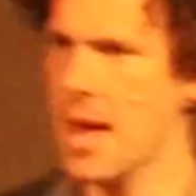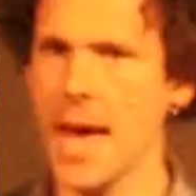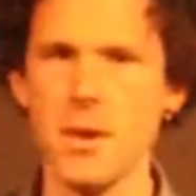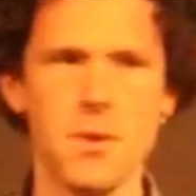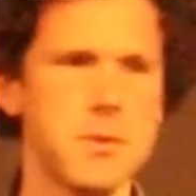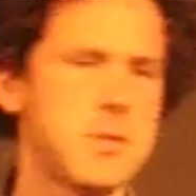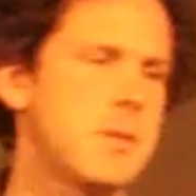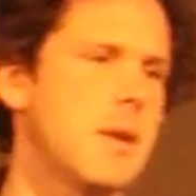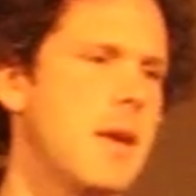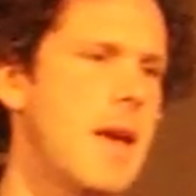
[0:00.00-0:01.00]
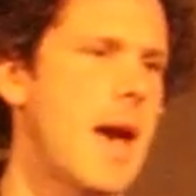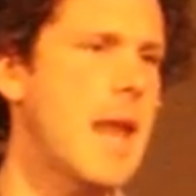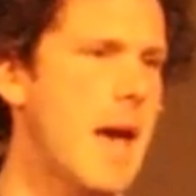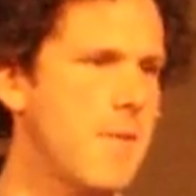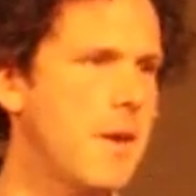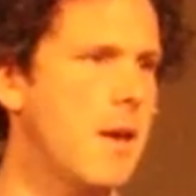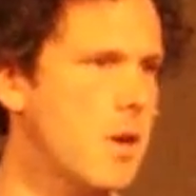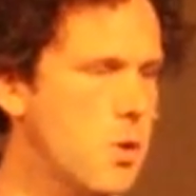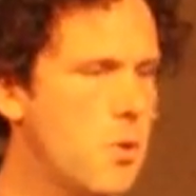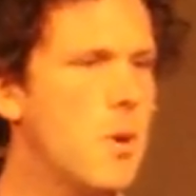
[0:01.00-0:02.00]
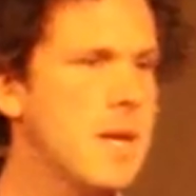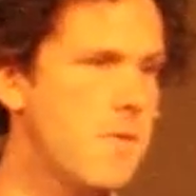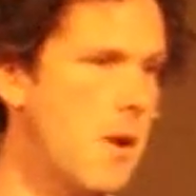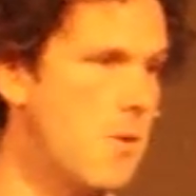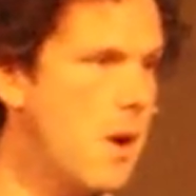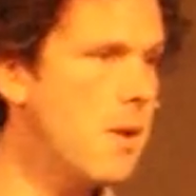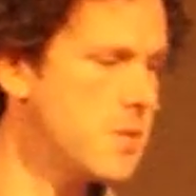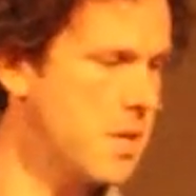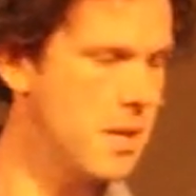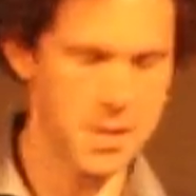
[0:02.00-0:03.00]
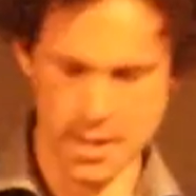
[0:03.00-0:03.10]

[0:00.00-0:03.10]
adults and have a, a calling of our own to,